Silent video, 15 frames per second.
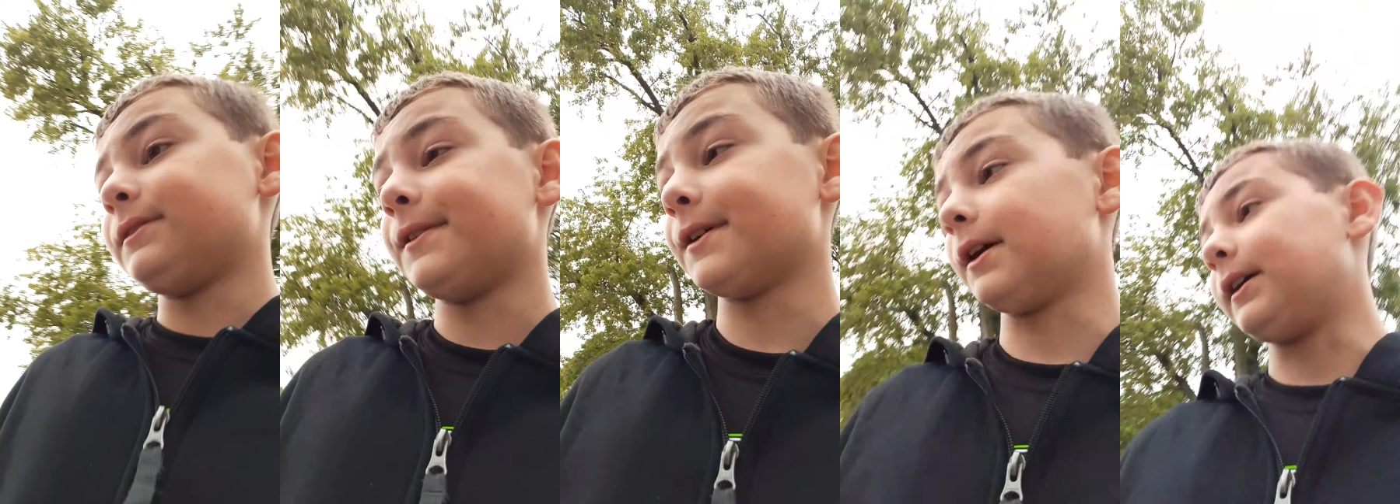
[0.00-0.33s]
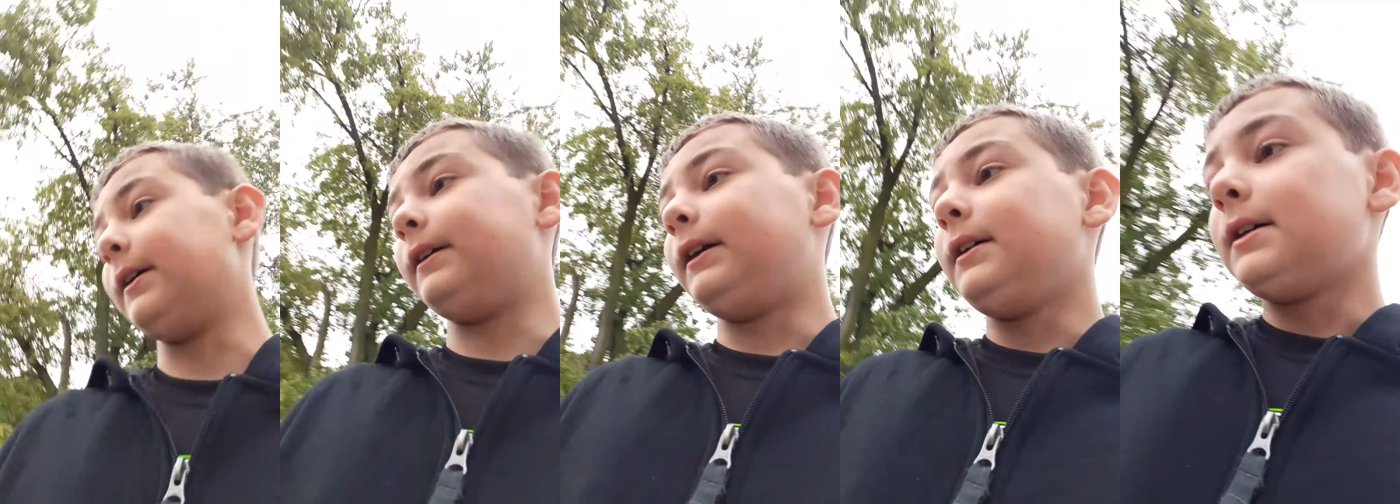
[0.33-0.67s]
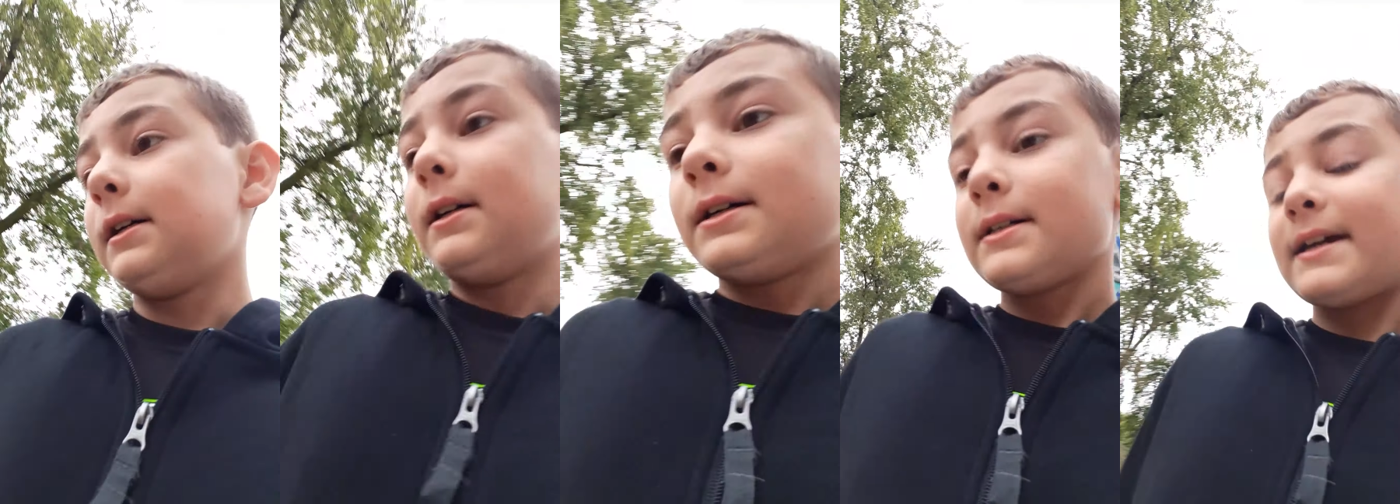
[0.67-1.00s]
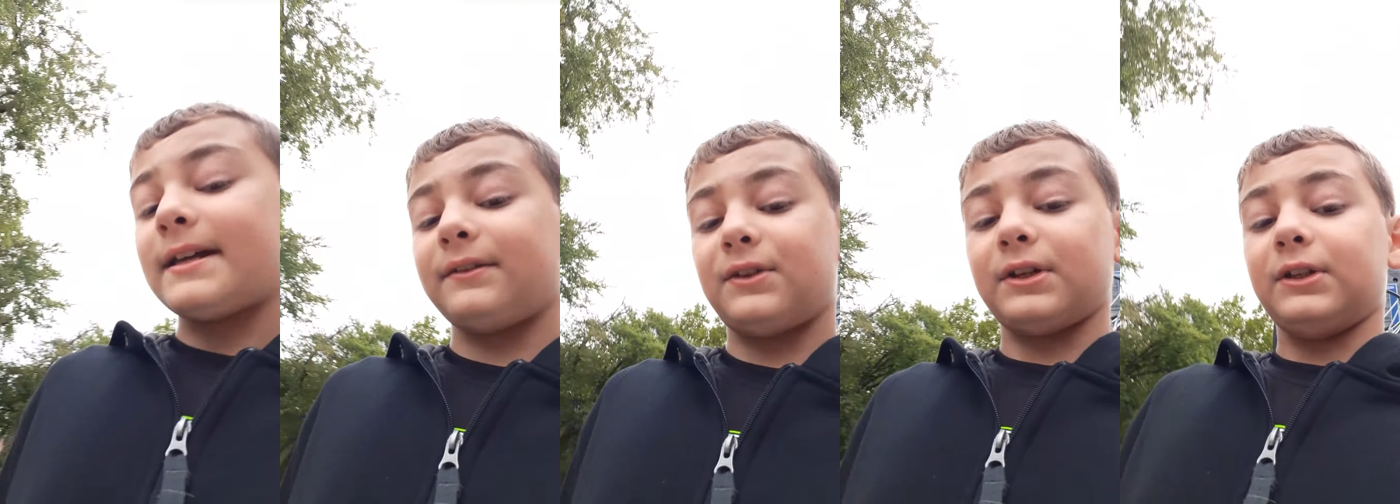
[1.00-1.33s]
the
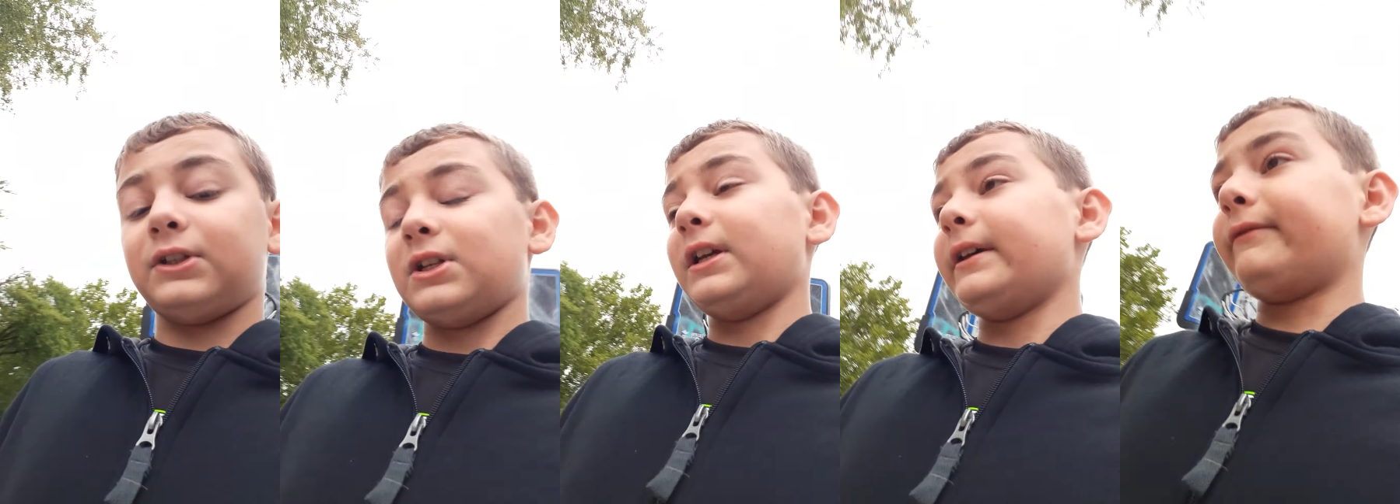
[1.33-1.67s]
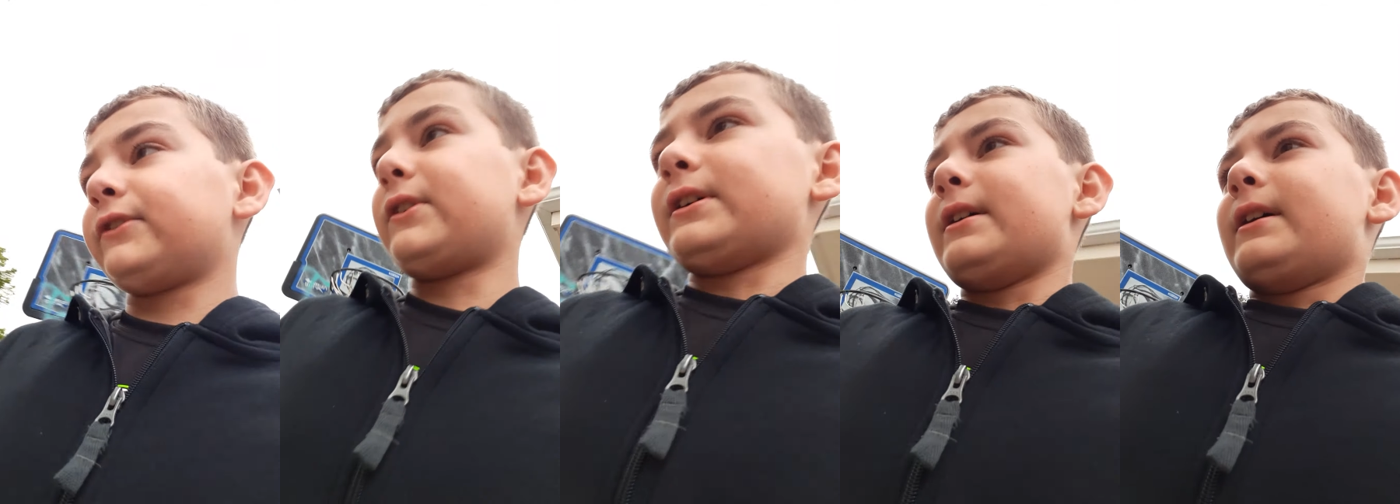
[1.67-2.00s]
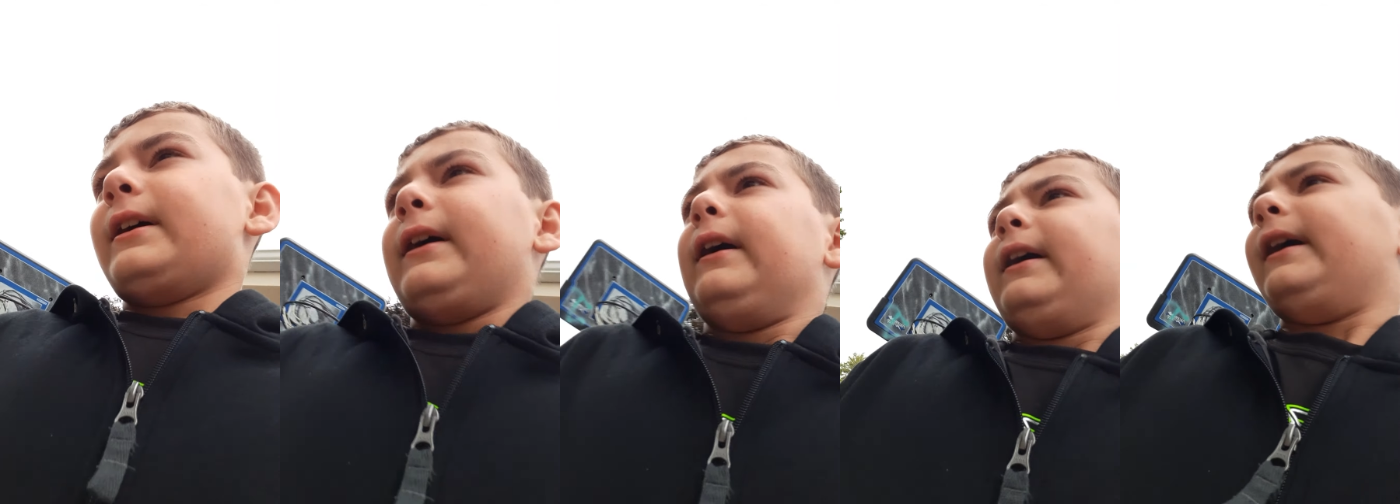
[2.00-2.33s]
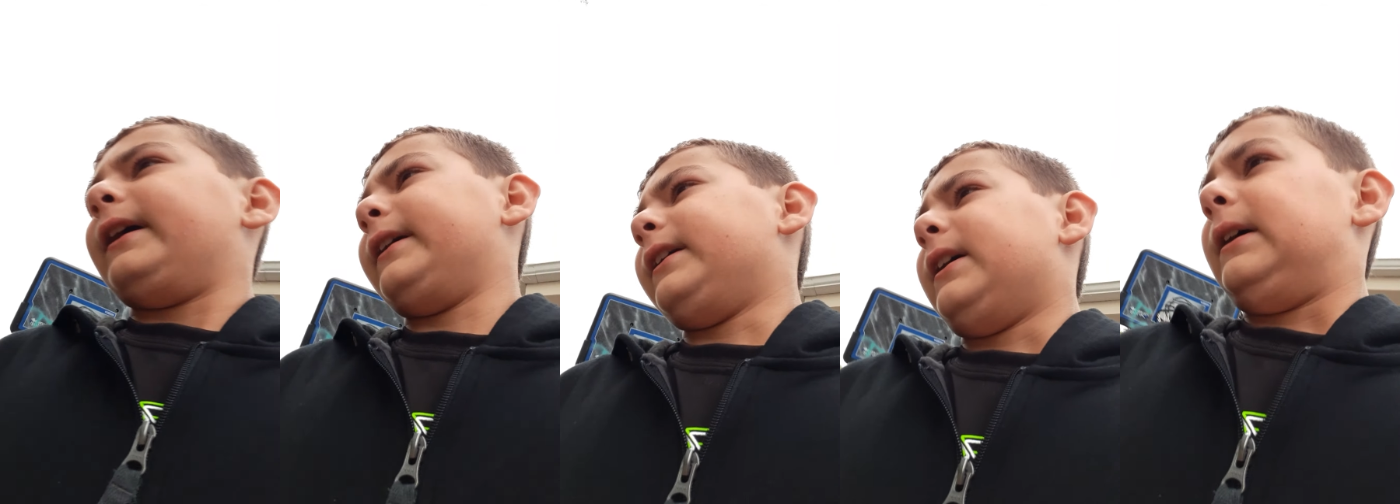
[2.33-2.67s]
Kansas City Chiefs,
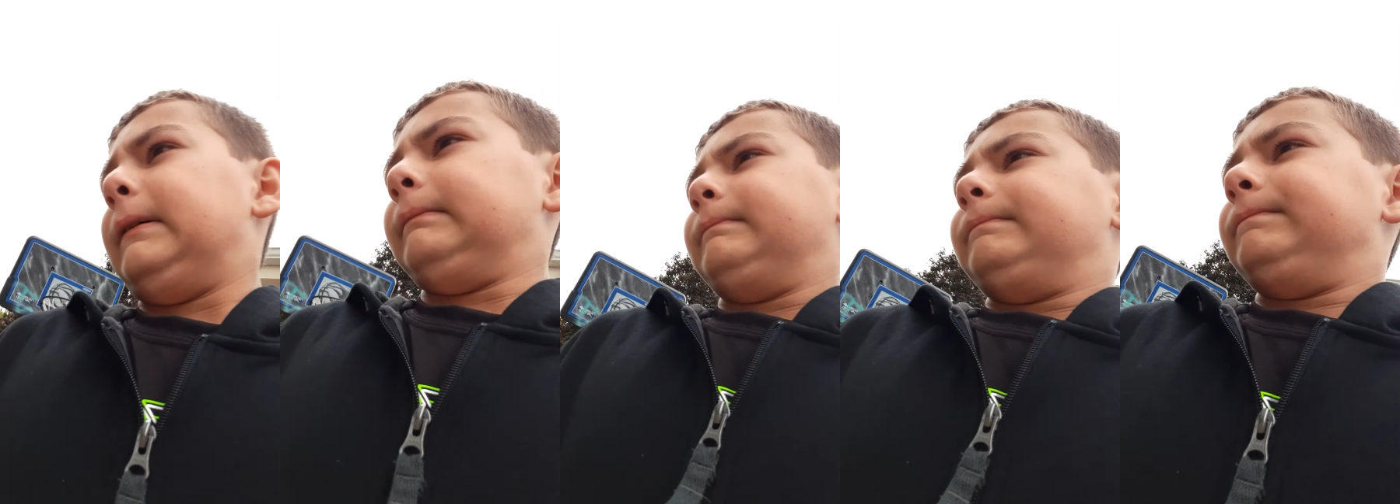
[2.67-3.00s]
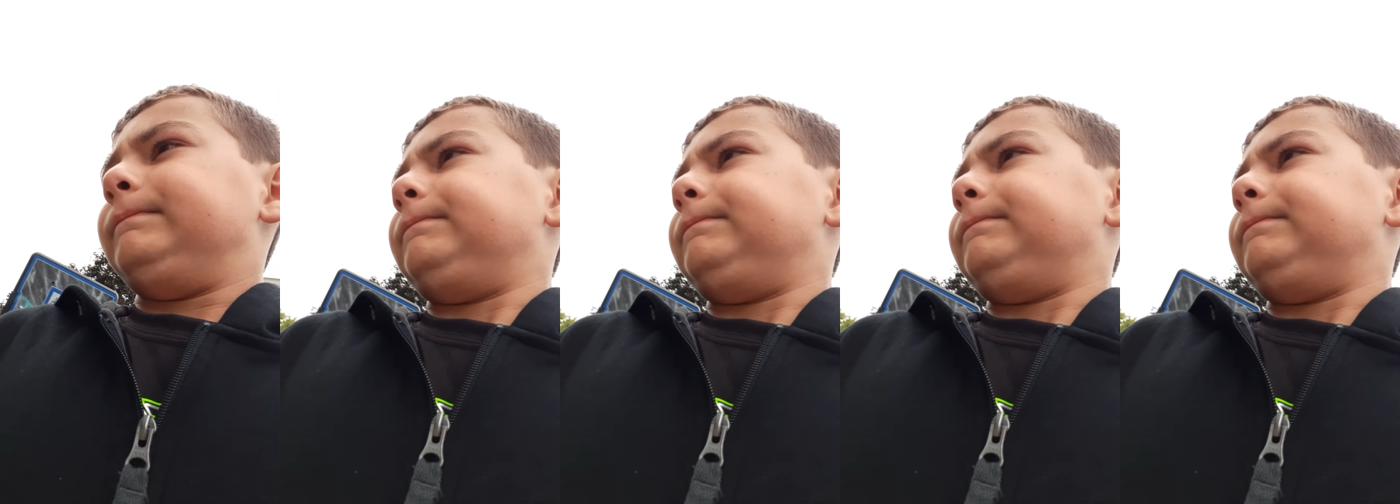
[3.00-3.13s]
and um,